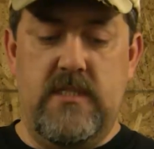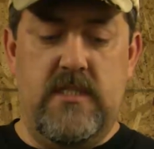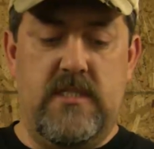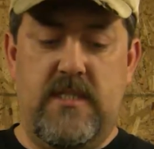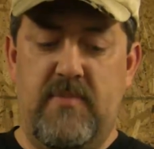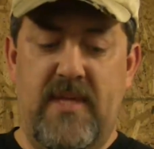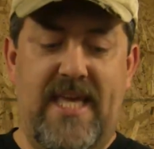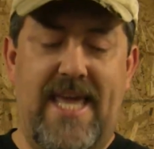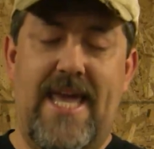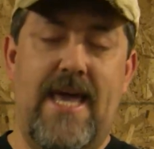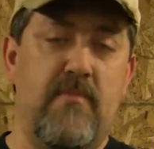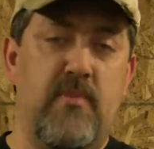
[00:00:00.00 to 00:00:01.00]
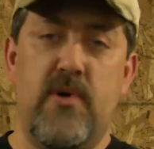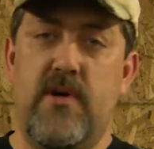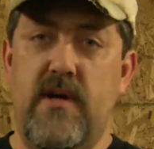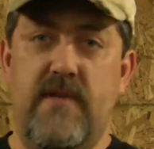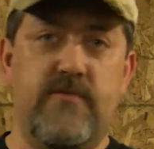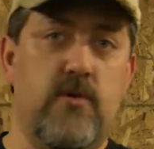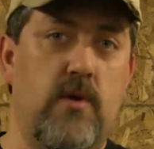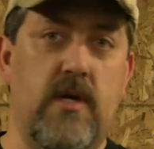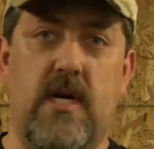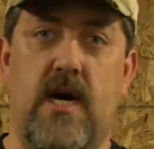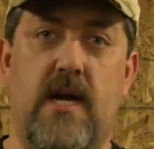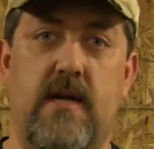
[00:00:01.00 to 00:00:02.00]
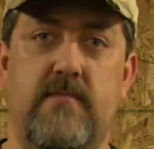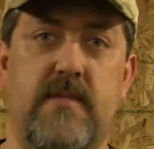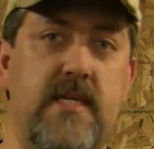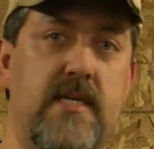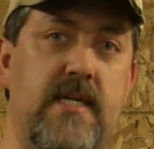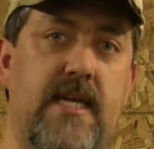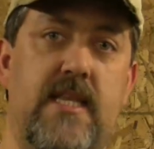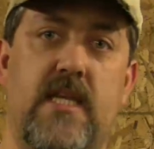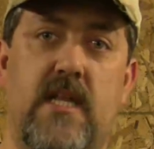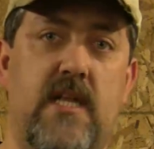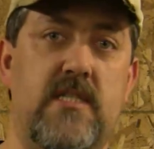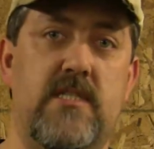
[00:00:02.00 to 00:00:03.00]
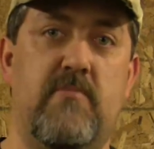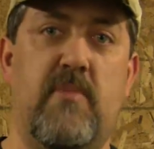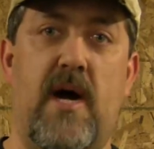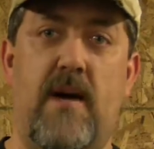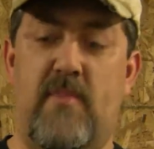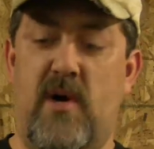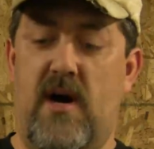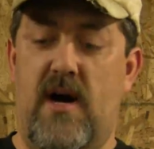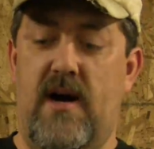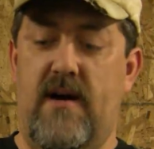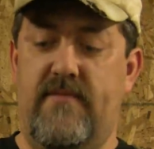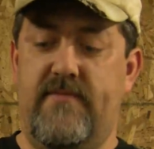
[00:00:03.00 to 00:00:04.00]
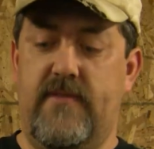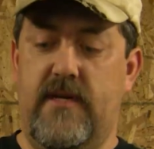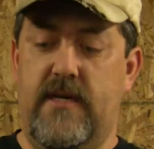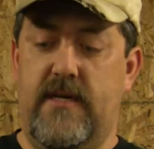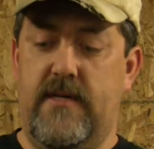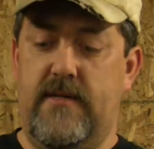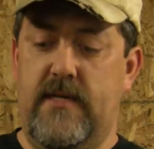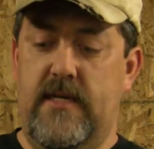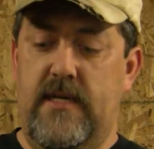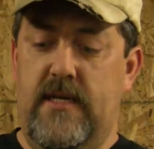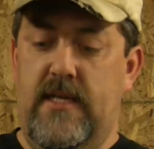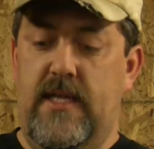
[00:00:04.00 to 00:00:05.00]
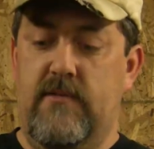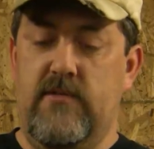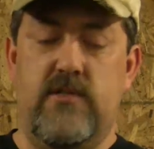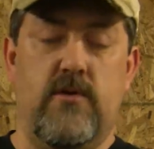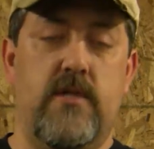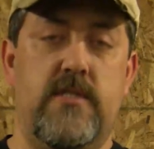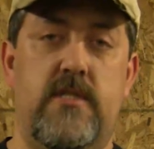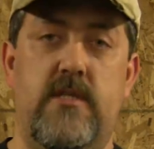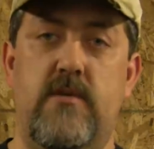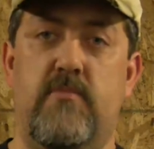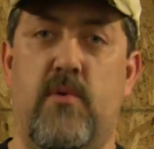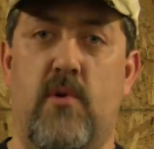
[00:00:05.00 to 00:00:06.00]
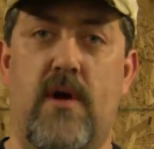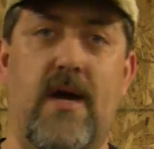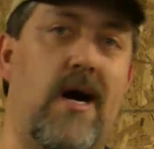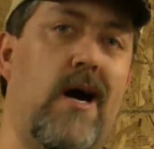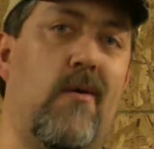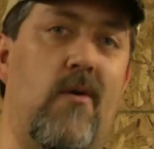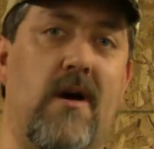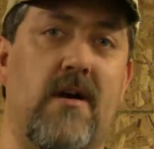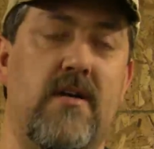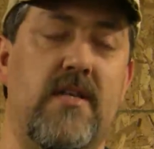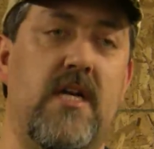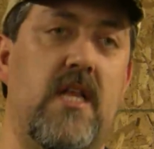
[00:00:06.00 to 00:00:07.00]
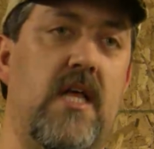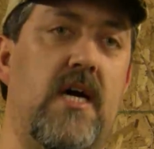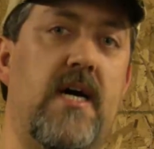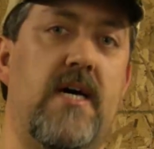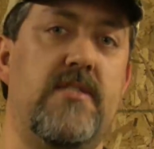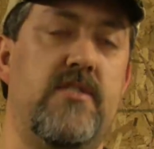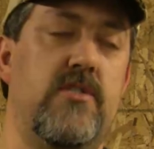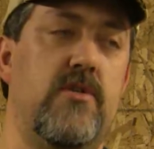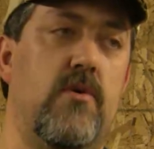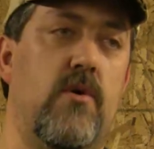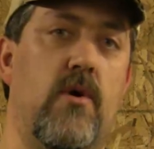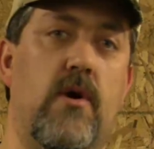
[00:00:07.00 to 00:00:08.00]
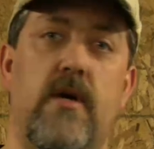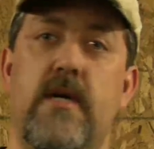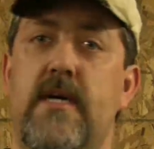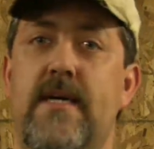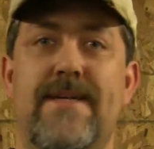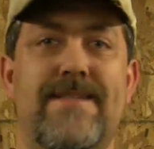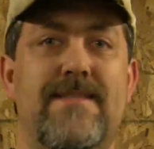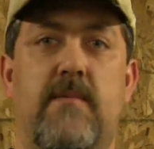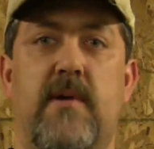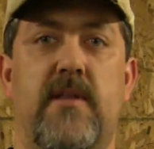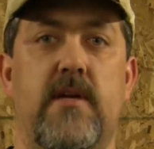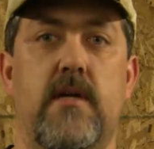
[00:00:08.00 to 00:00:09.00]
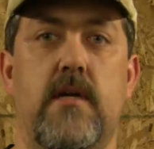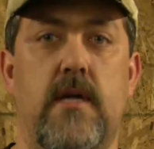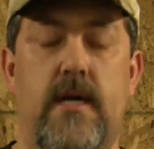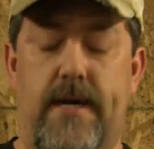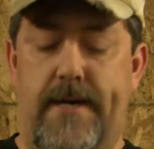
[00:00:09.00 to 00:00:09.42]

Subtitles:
just simply can't put enough torque on them to get the clutch to pop off. They resort to pouring hot water on the clutch or some other